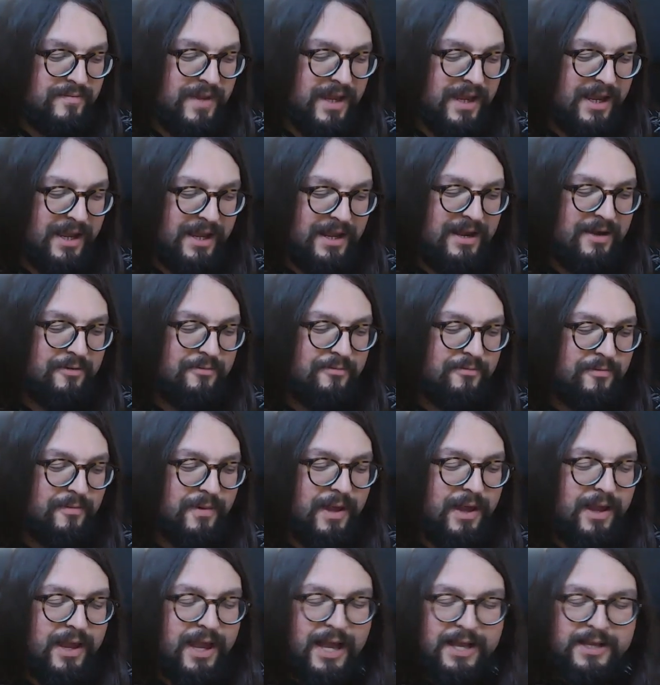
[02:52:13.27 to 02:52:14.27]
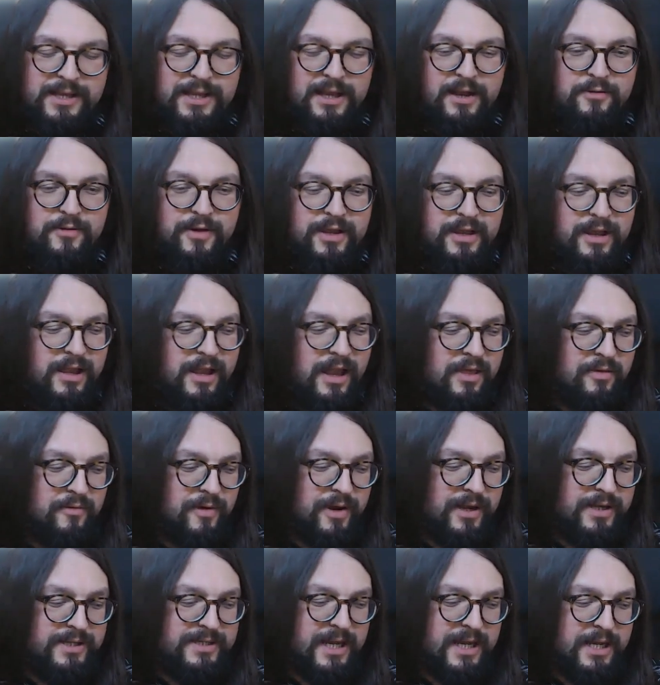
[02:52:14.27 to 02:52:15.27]
you know, get to know one
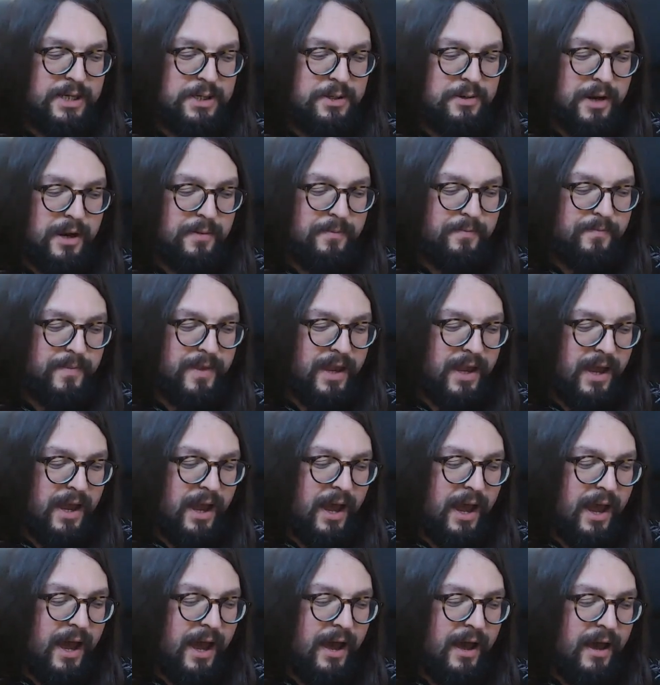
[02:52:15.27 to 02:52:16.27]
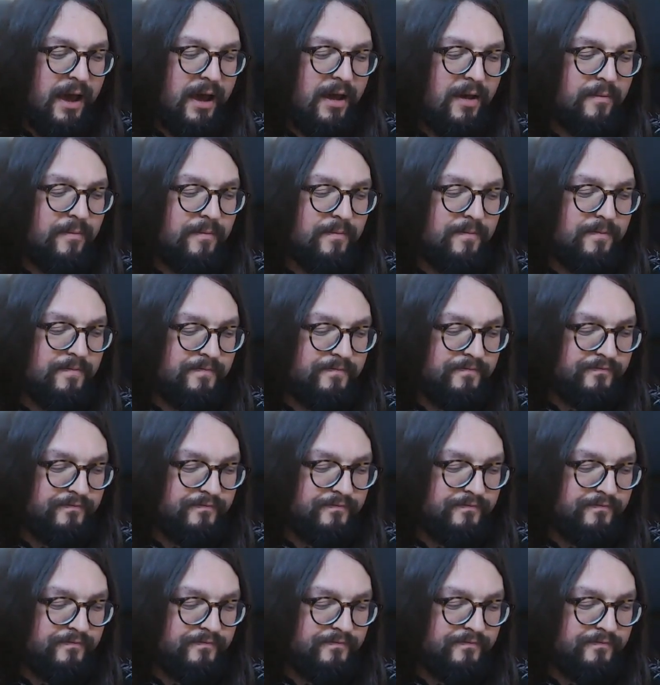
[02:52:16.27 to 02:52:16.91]
another, etc. And